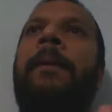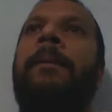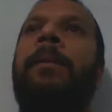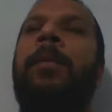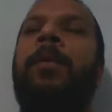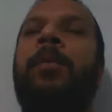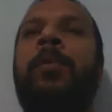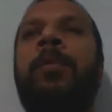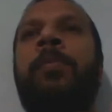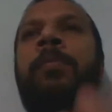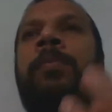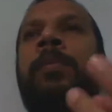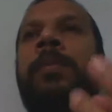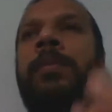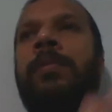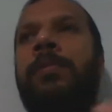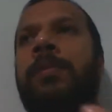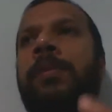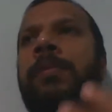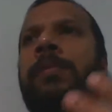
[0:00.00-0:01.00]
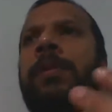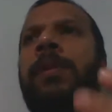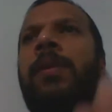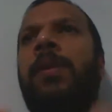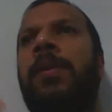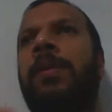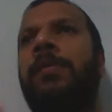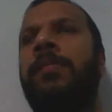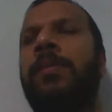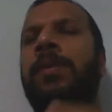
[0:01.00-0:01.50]
group. We
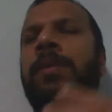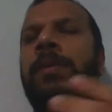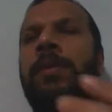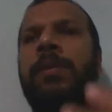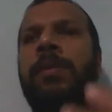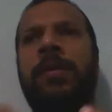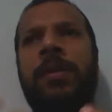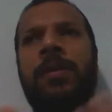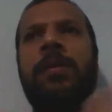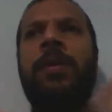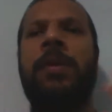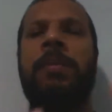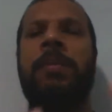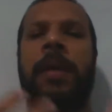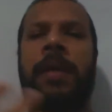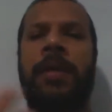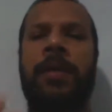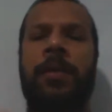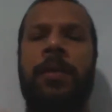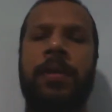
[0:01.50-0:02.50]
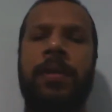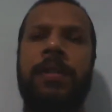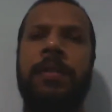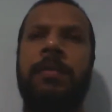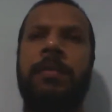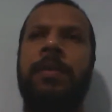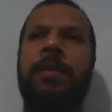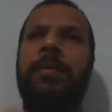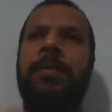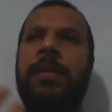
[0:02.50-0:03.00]
call it, we're using the word minority,
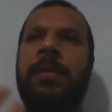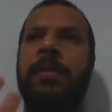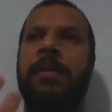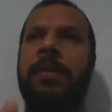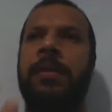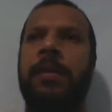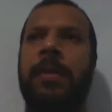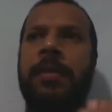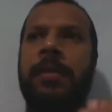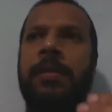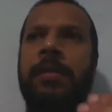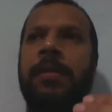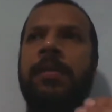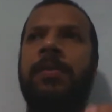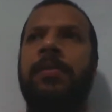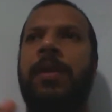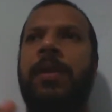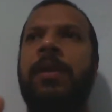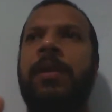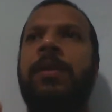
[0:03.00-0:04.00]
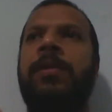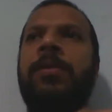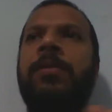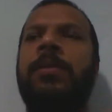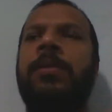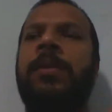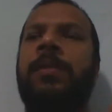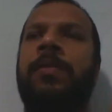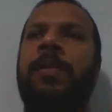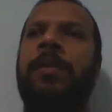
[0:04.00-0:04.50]
but it's really
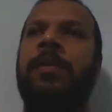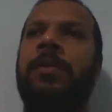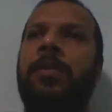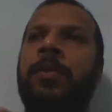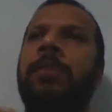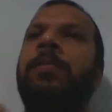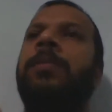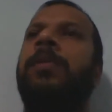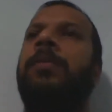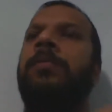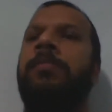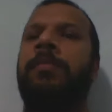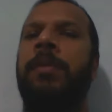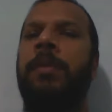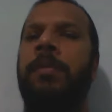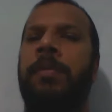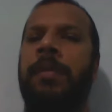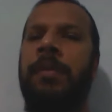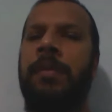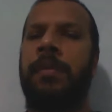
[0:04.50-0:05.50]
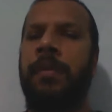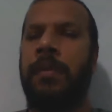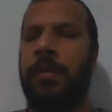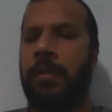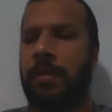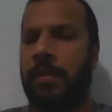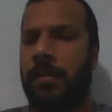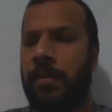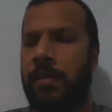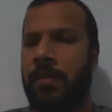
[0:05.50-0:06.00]
groups, different groups of people.
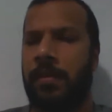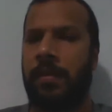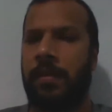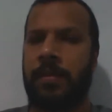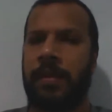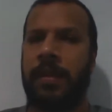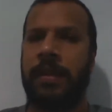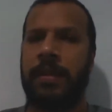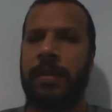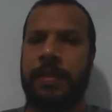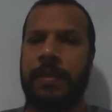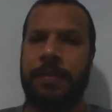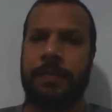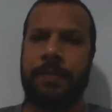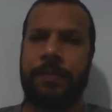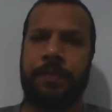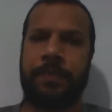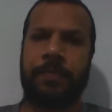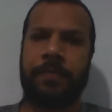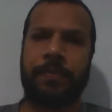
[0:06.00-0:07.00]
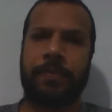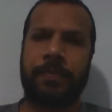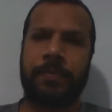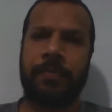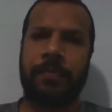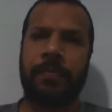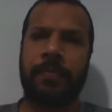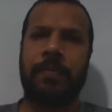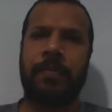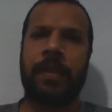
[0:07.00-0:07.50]
All right.
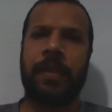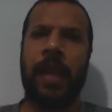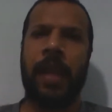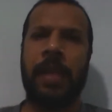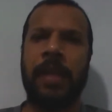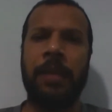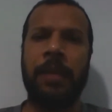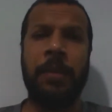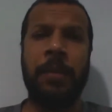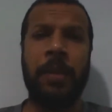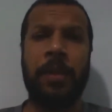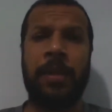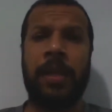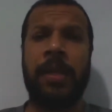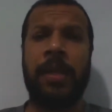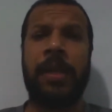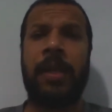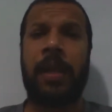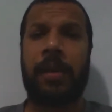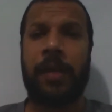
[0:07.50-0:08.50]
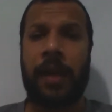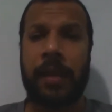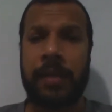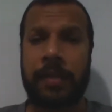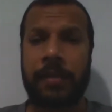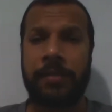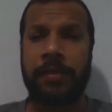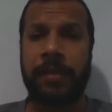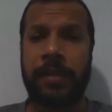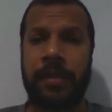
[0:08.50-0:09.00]
And then we look at the
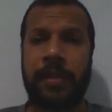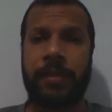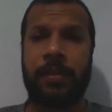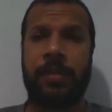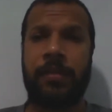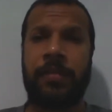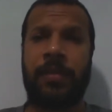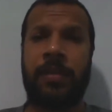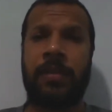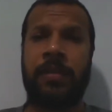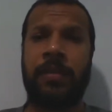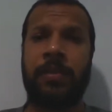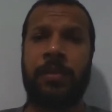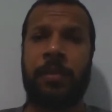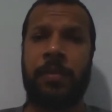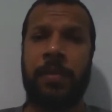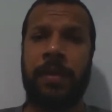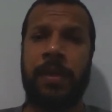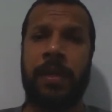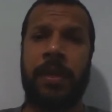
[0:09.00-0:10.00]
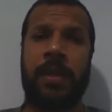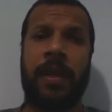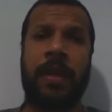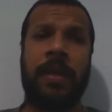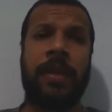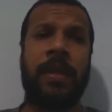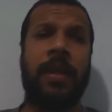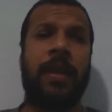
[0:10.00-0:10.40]
characteristics of an entrepreneur, and